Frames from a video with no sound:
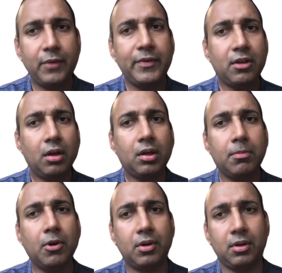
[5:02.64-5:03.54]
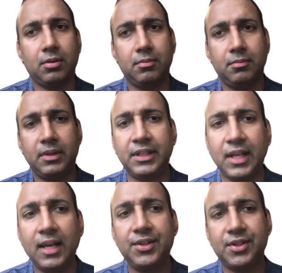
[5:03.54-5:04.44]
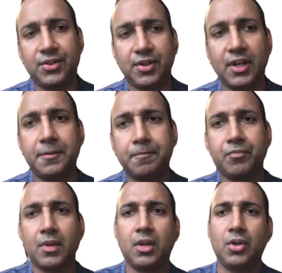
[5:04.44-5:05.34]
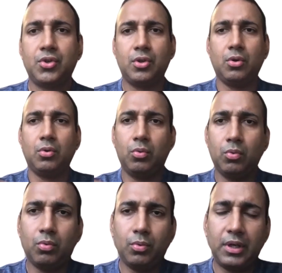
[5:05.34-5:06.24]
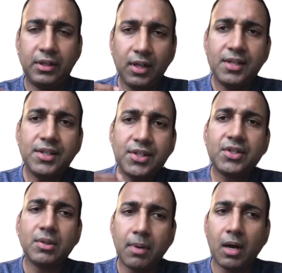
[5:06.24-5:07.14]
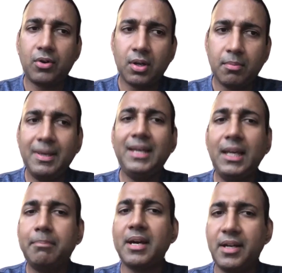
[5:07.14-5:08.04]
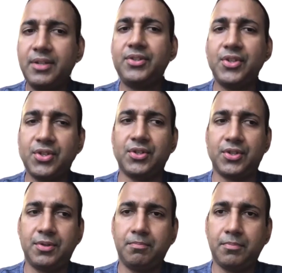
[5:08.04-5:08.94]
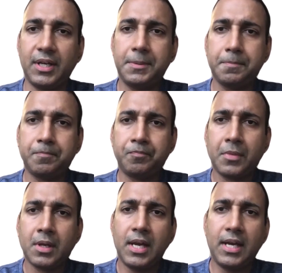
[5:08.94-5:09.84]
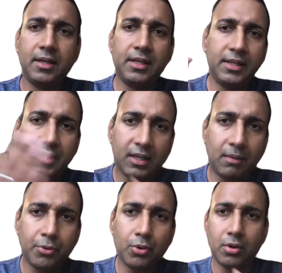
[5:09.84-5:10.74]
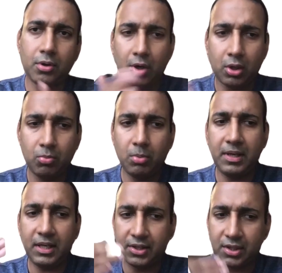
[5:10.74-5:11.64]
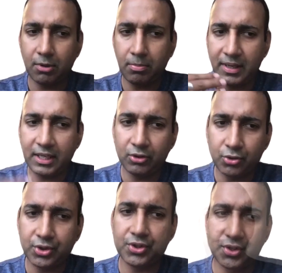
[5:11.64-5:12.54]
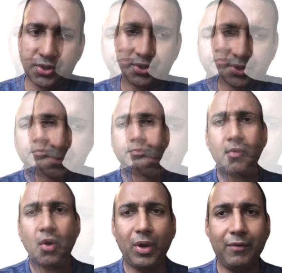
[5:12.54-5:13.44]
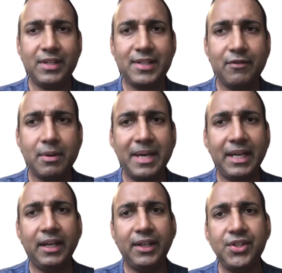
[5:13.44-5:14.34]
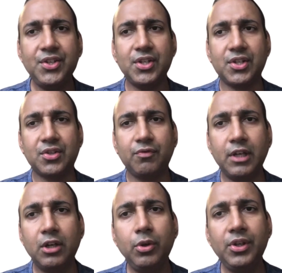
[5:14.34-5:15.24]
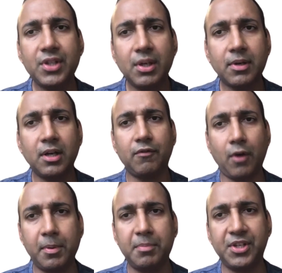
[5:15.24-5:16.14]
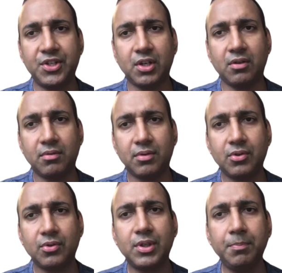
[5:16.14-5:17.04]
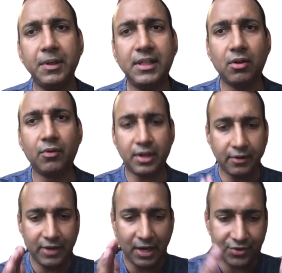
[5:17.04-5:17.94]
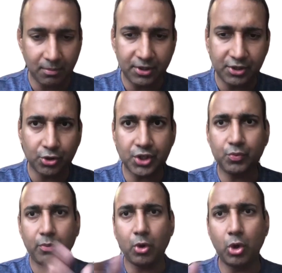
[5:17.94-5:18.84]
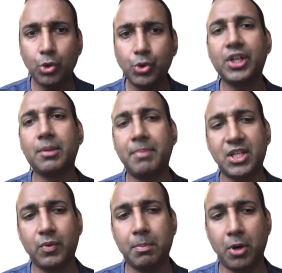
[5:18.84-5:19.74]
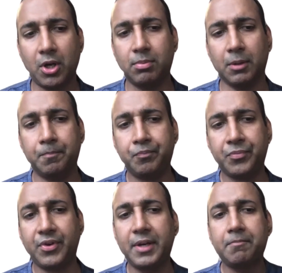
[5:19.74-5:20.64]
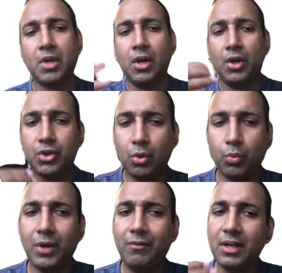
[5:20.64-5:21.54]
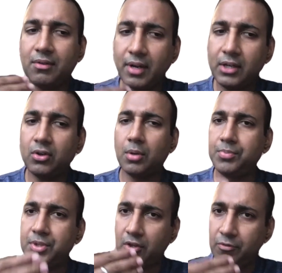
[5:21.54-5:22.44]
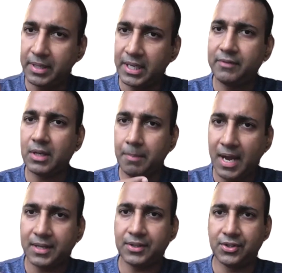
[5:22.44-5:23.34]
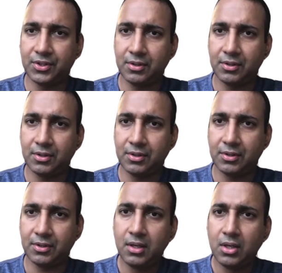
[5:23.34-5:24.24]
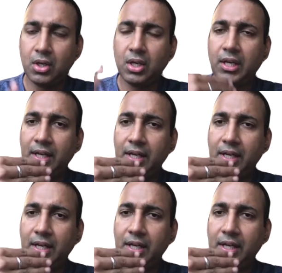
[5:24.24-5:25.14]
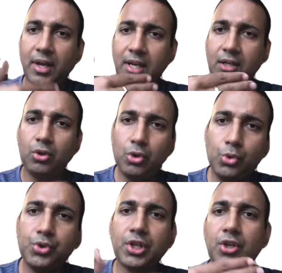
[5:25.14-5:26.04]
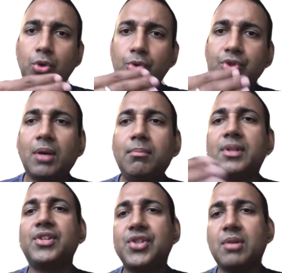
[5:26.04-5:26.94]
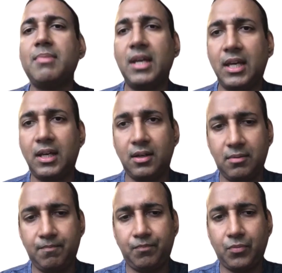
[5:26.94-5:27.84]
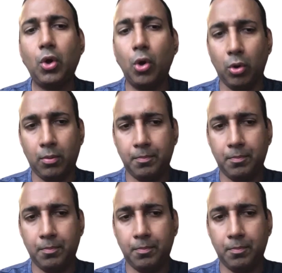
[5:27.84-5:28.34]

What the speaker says: we talk about intelligence, right? So intelligence is about making better decisions, right? And either a computer or a human being, it's about making those decisions. When we say we're making decisions, we are doing some kind of optimization. So simply, you know, we have some resources, we want to use it in the best way possible, right? So when we're trying to observe behavior patterns, right, it is about trying to use it to some decision-making goal,